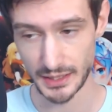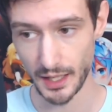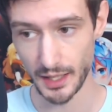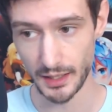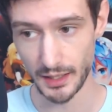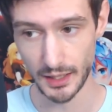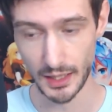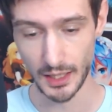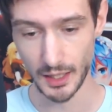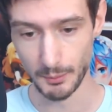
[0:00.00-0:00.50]

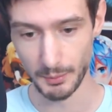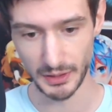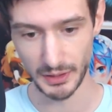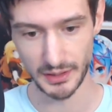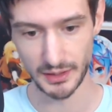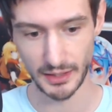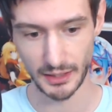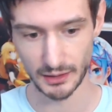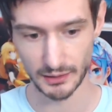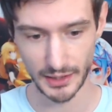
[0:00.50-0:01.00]
it, but
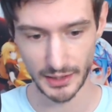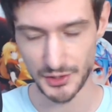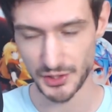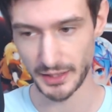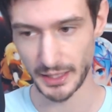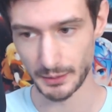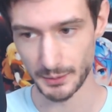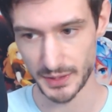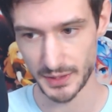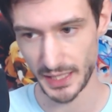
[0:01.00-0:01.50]
then they're alleging
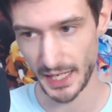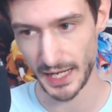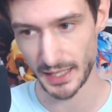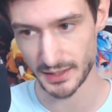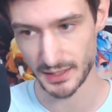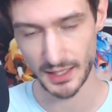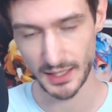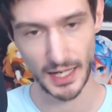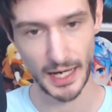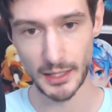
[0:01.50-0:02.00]
that it was
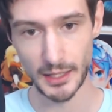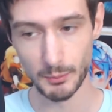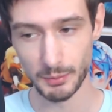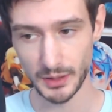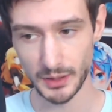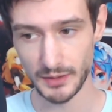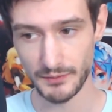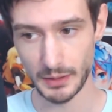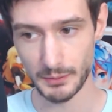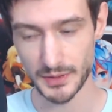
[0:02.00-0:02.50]
hacked. I don't
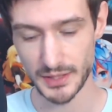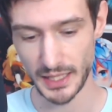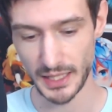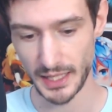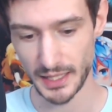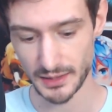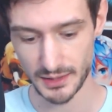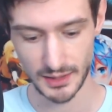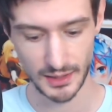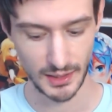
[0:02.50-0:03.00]
believe that it was
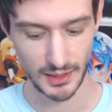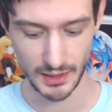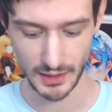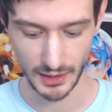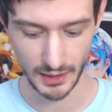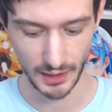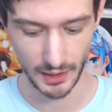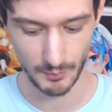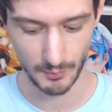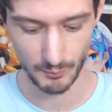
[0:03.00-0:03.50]
hacked.
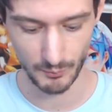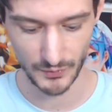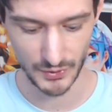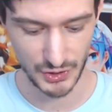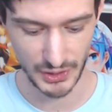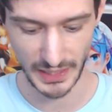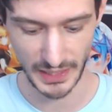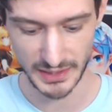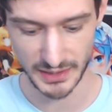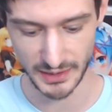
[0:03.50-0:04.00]
Um,
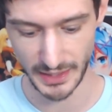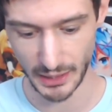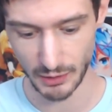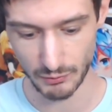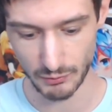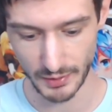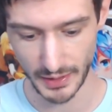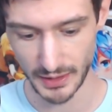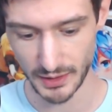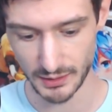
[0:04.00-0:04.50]
she hasn't
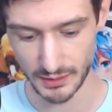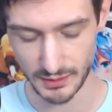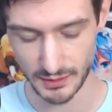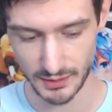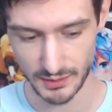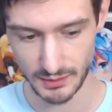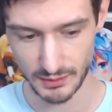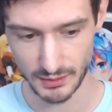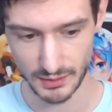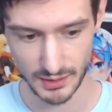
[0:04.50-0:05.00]
outright
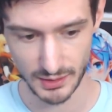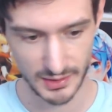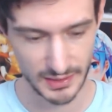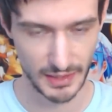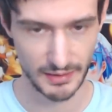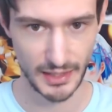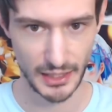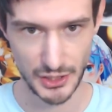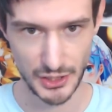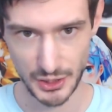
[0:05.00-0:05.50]

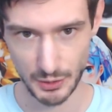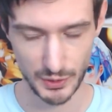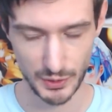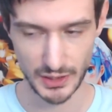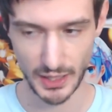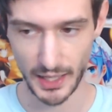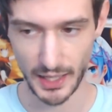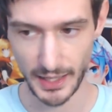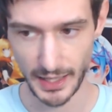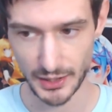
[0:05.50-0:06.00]
said that she was
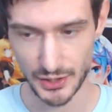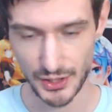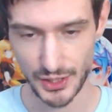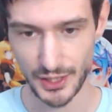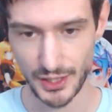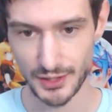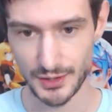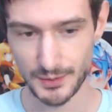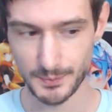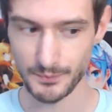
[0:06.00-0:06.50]
not hacked
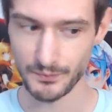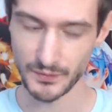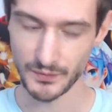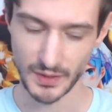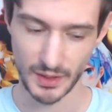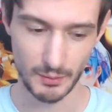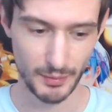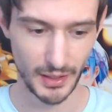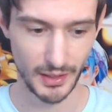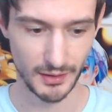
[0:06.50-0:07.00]
yet,
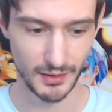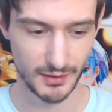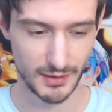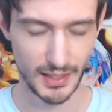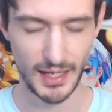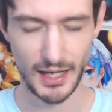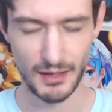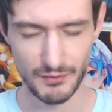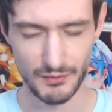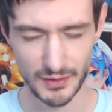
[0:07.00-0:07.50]
but
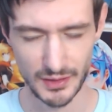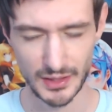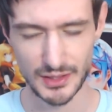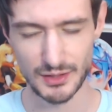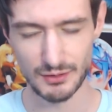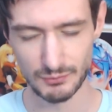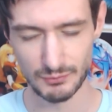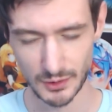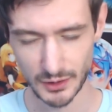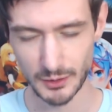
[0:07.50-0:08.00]
the
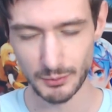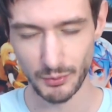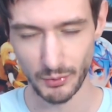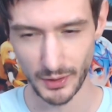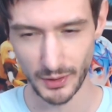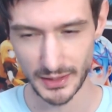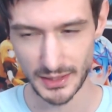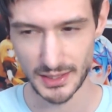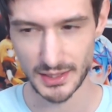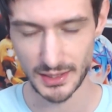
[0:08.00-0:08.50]
evidence really
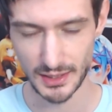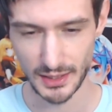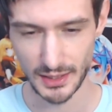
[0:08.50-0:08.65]
points